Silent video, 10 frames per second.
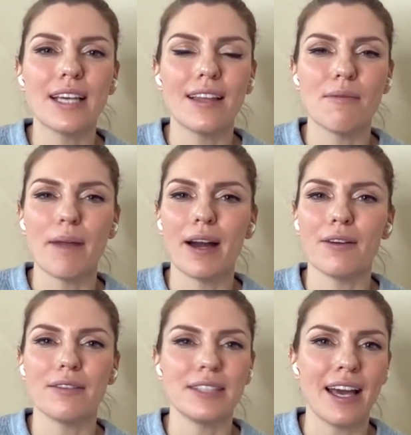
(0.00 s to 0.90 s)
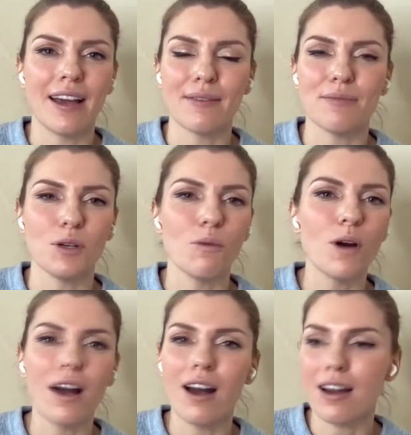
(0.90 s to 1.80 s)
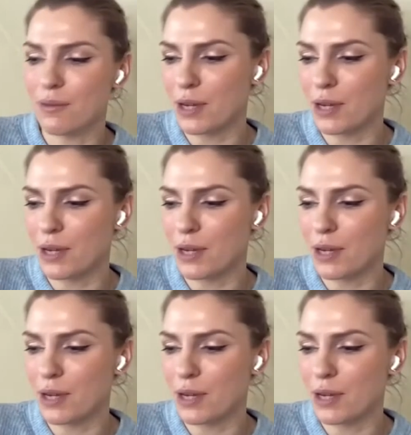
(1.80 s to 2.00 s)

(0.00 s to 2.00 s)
Tell them about, your work,